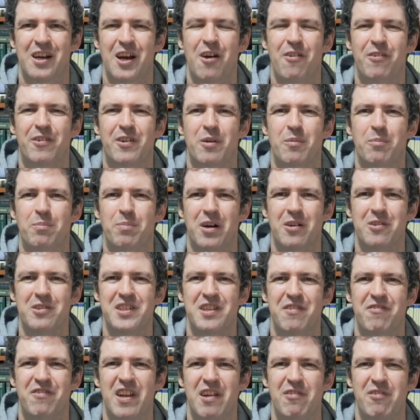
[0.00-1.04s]
of
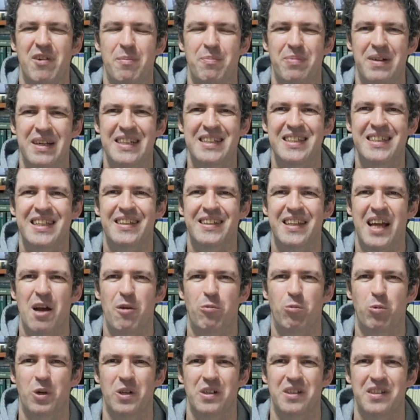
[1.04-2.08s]
compulsively repeating their
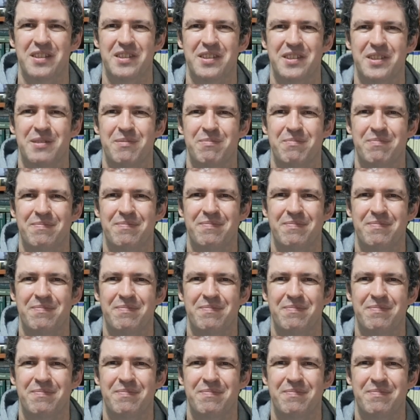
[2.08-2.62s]
words.